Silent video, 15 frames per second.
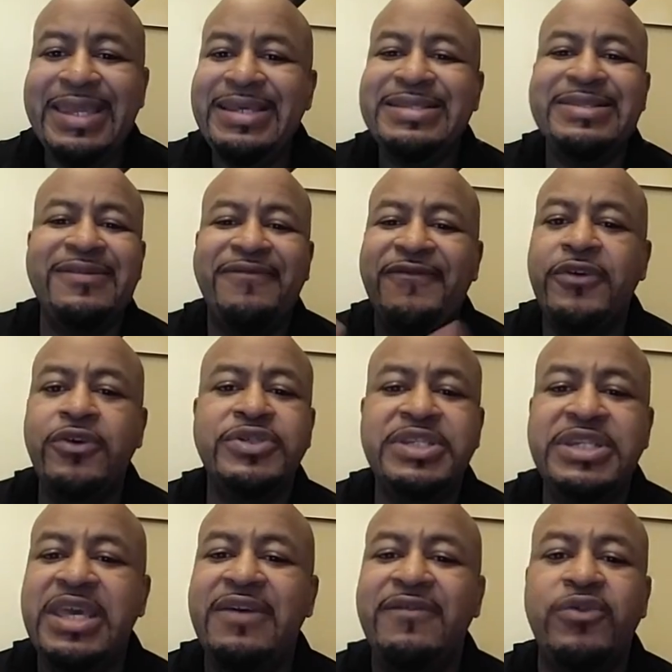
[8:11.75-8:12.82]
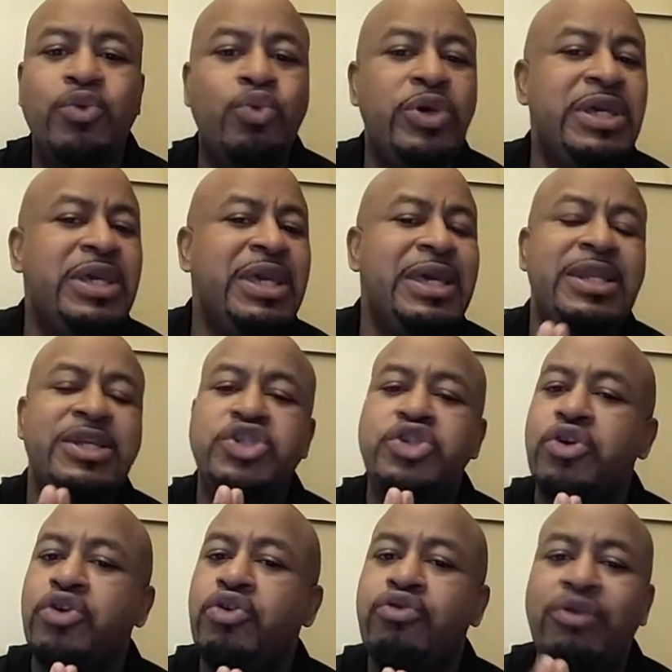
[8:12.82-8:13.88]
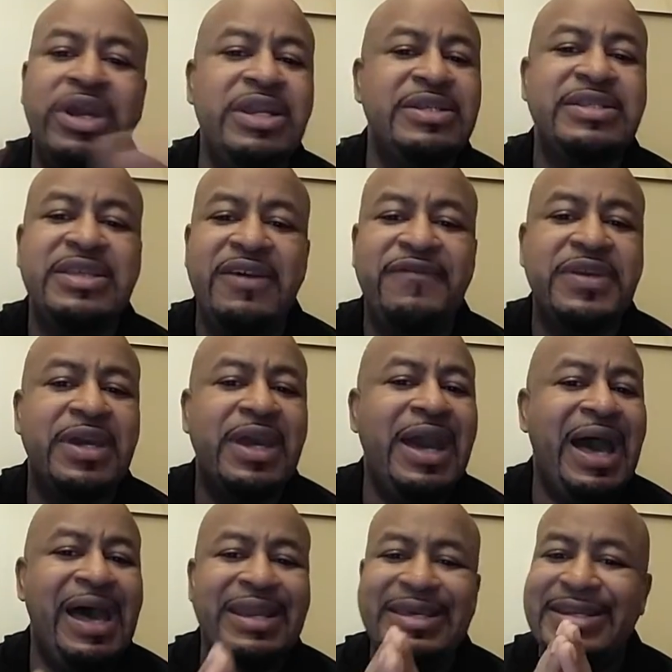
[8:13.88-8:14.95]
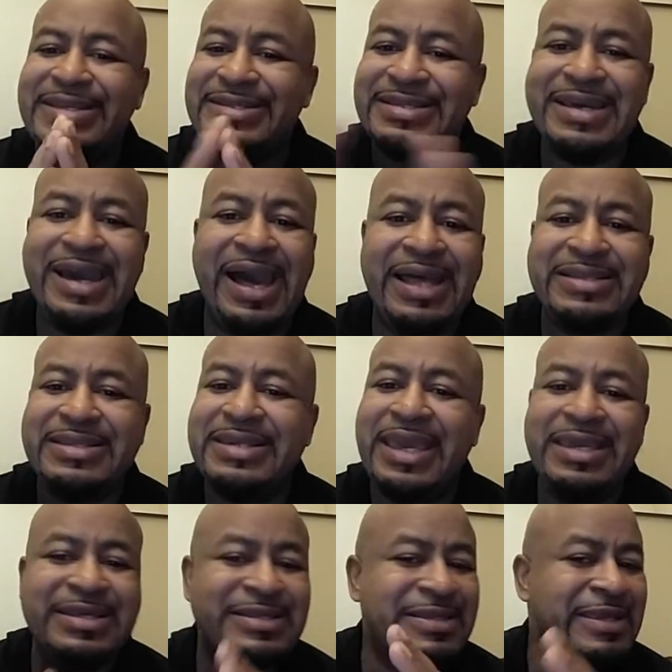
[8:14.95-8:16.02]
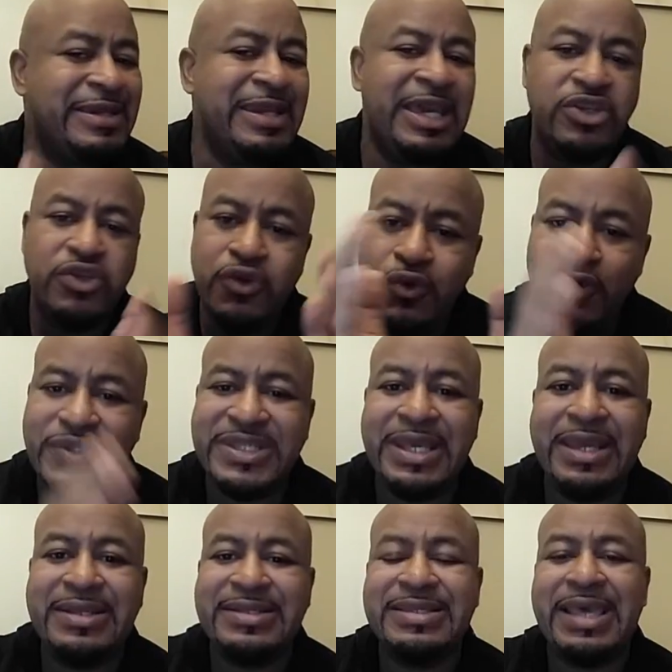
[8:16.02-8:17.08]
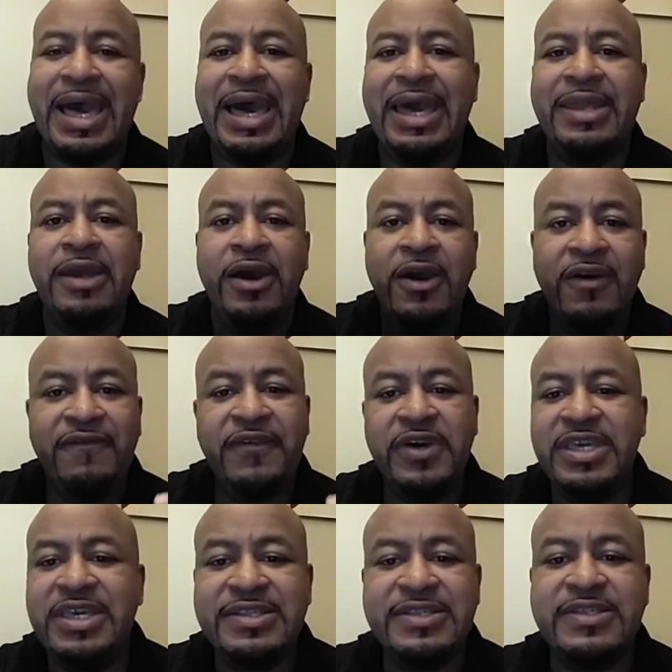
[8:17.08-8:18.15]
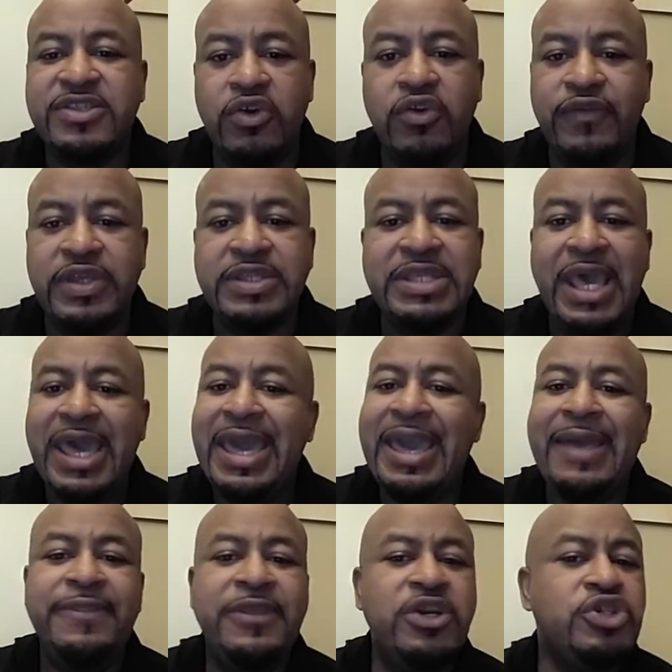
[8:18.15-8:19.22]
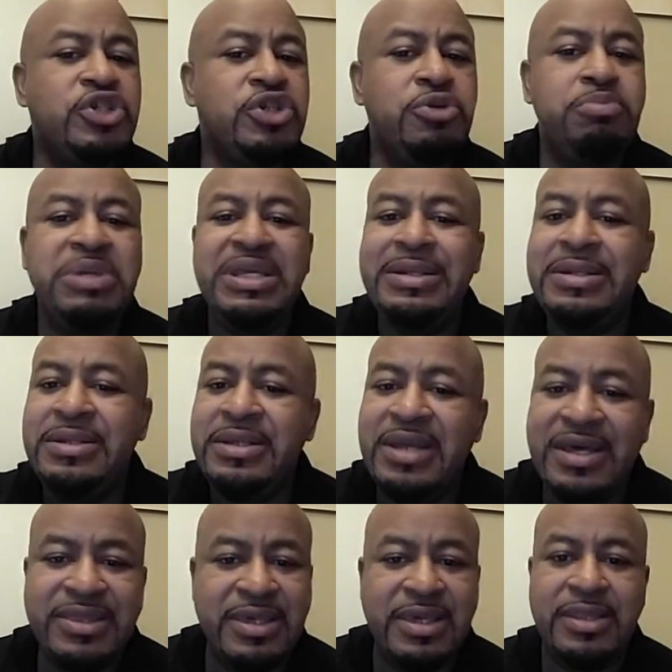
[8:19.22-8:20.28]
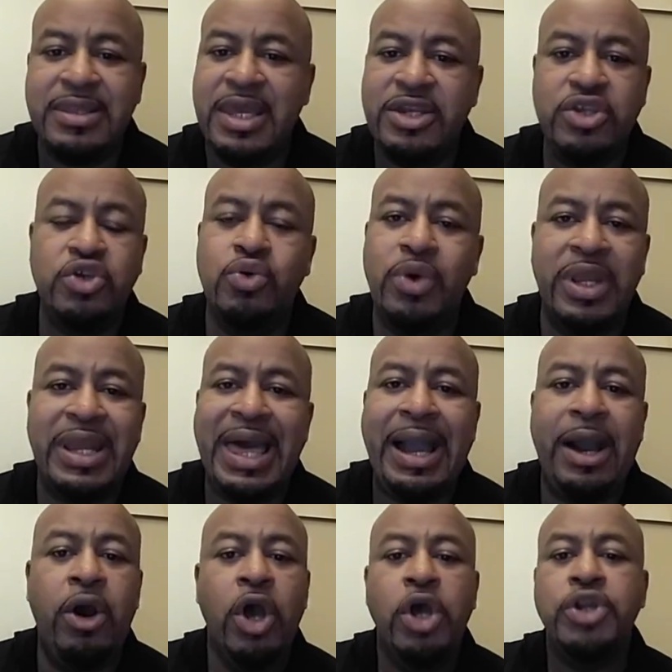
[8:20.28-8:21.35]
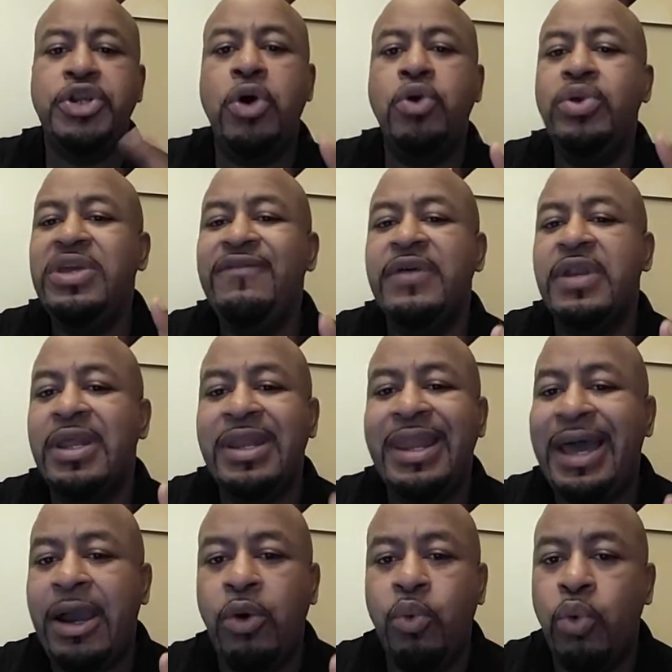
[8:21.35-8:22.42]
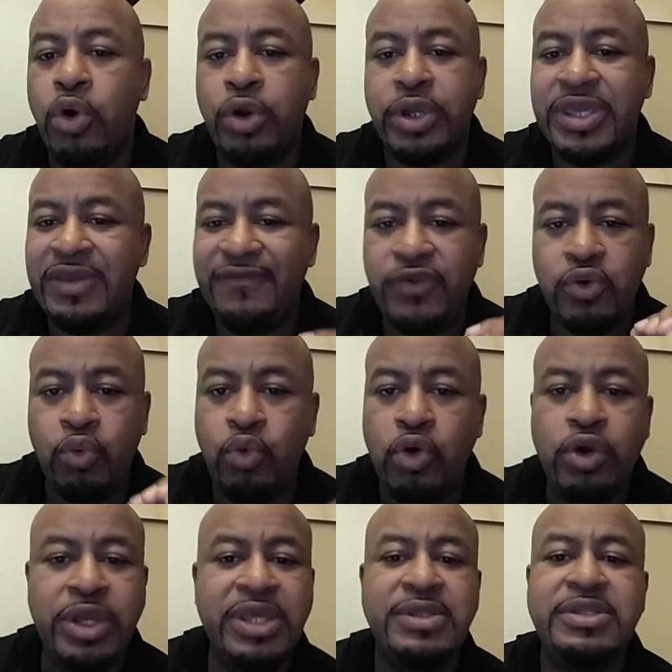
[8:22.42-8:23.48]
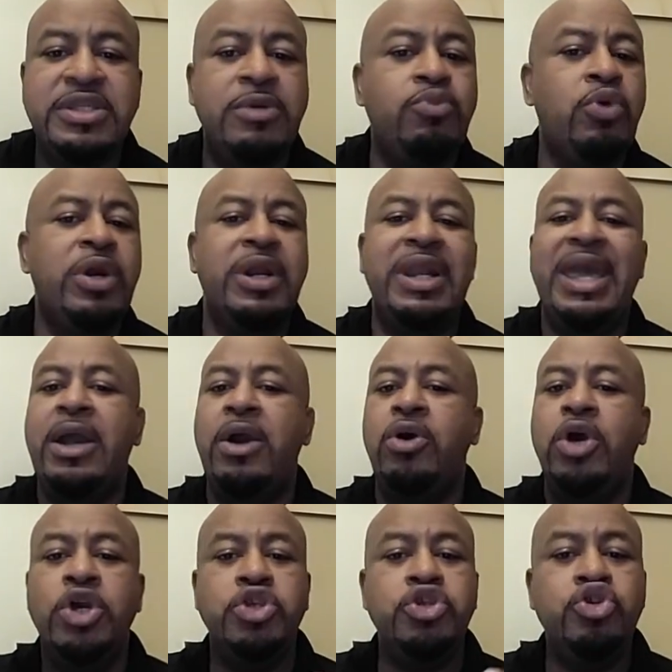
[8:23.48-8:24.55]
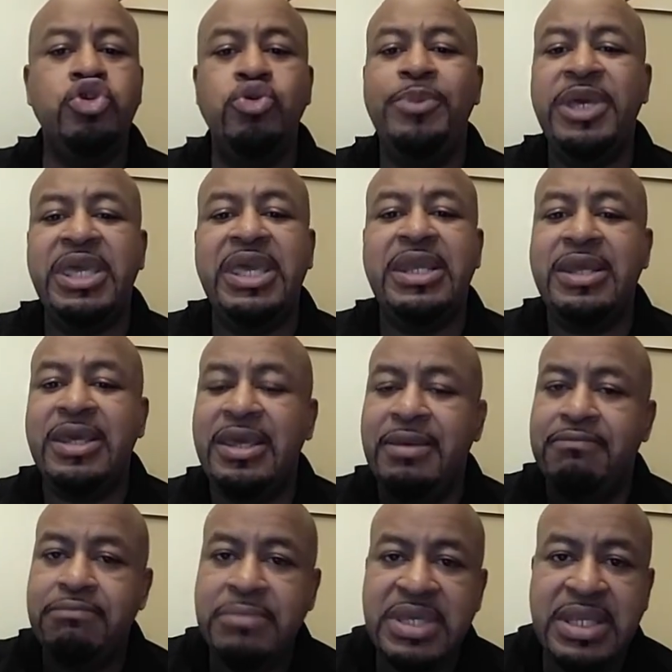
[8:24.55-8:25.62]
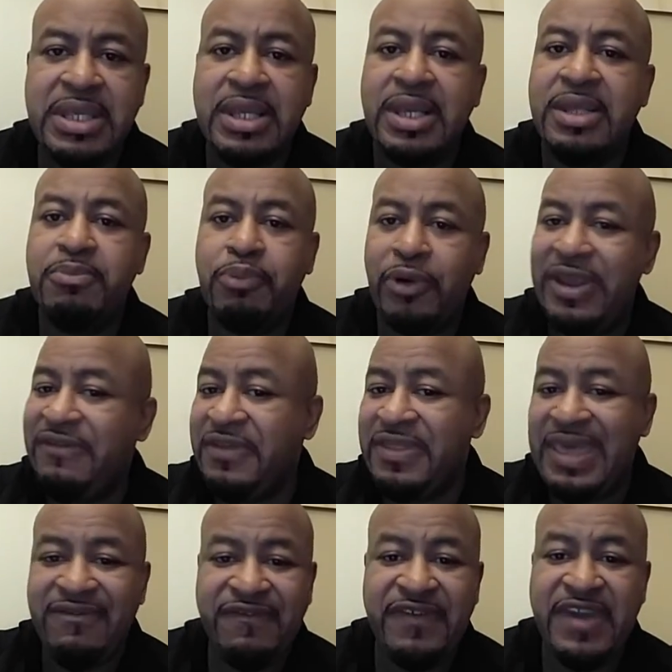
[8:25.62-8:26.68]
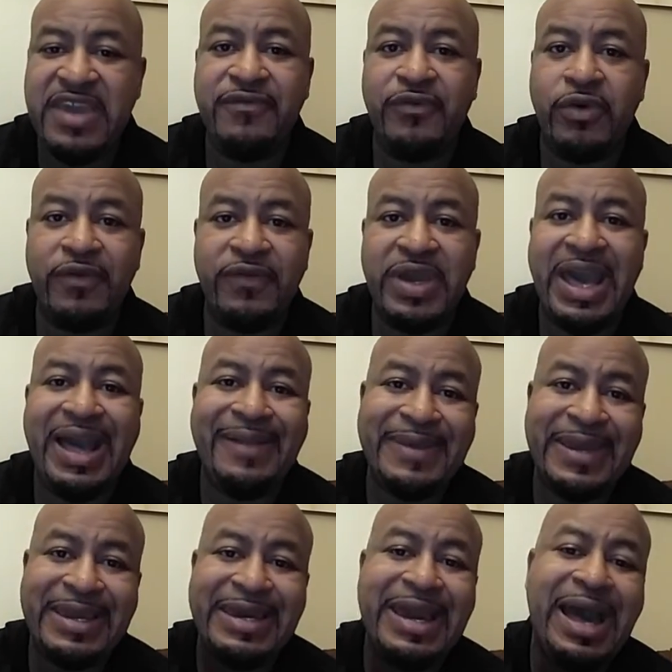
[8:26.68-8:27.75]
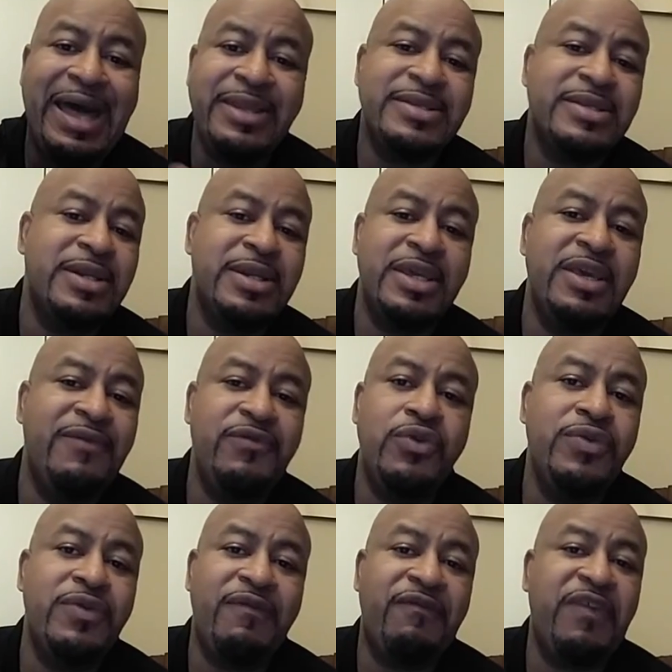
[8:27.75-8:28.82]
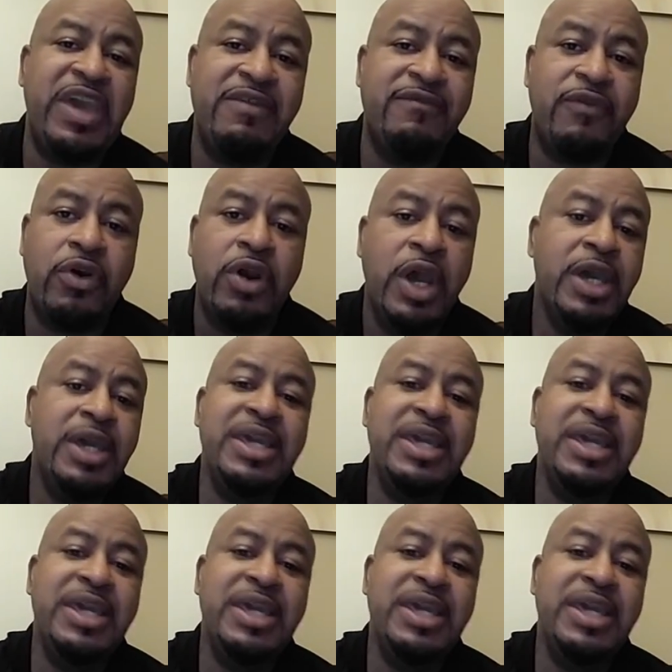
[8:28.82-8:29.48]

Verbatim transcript: It is the first day of the week. It is your greatest gift to God. It is God's day. It's the day you set aside for His service. And there should be nothing that you allow. Don't even allow work. If you're working somewhere now, you begin to immediately pray for that favor of God, that God is going to give you the favor,